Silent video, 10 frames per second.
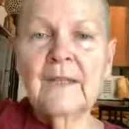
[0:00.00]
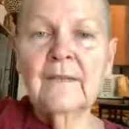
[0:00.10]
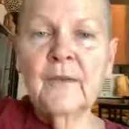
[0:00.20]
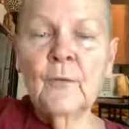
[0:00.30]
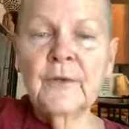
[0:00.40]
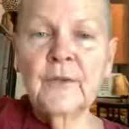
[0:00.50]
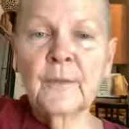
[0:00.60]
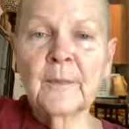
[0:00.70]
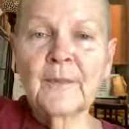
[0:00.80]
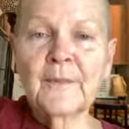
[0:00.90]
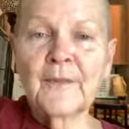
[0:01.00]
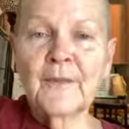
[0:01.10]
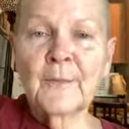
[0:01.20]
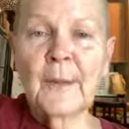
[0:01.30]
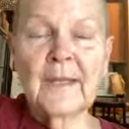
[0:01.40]
So when
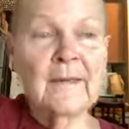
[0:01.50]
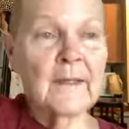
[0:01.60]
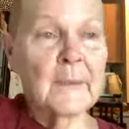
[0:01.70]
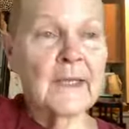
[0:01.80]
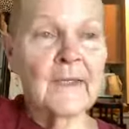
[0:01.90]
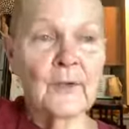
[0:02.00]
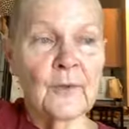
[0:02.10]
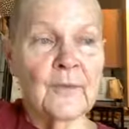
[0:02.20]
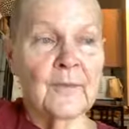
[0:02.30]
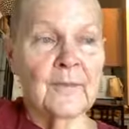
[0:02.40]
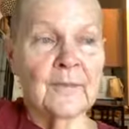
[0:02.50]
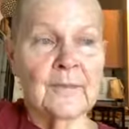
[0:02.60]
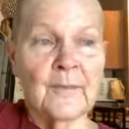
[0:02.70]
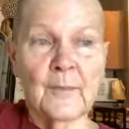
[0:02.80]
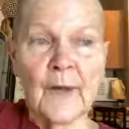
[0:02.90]
this pandemic, you're
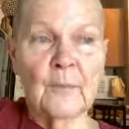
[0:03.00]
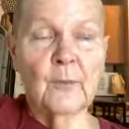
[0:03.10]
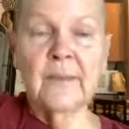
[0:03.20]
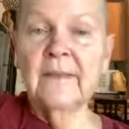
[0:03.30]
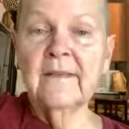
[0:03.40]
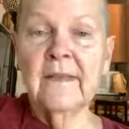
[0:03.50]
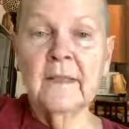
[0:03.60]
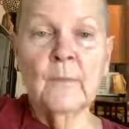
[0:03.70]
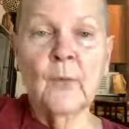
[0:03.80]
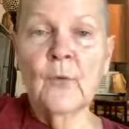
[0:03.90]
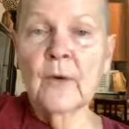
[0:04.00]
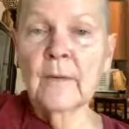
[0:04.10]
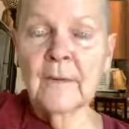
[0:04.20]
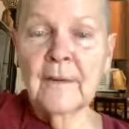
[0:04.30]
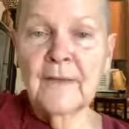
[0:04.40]
probably seeing
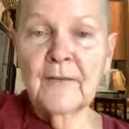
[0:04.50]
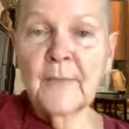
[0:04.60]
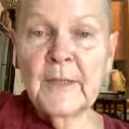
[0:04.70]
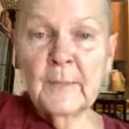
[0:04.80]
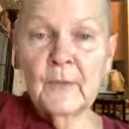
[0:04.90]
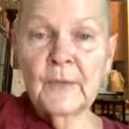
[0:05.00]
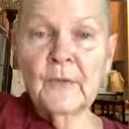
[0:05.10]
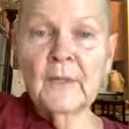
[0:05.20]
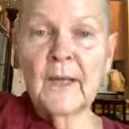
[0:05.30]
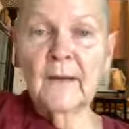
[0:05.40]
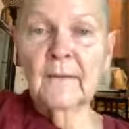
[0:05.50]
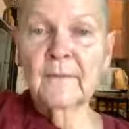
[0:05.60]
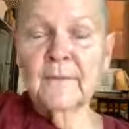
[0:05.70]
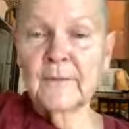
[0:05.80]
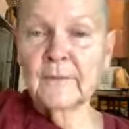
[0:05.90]
more of people you
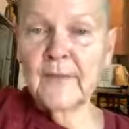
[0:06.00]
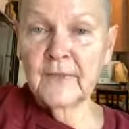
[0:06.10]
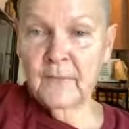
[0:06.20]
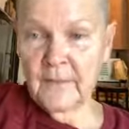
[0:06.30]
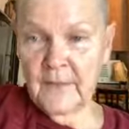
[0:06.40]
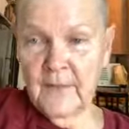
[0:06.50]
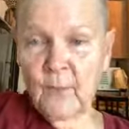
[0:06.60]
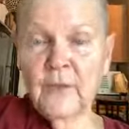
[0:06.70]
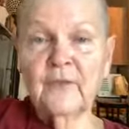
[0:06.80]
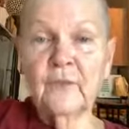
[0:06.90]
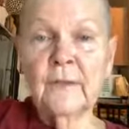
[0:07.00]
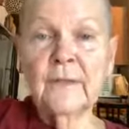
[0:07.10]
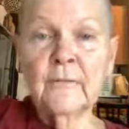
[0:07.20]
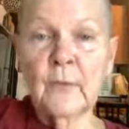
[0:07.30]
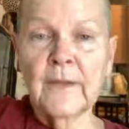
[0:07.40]
love, the ones you
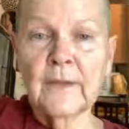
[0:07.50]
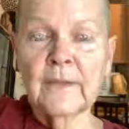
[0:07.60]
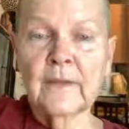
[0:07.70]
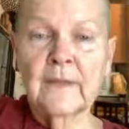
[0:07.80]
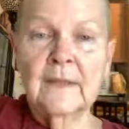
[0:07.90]
live with,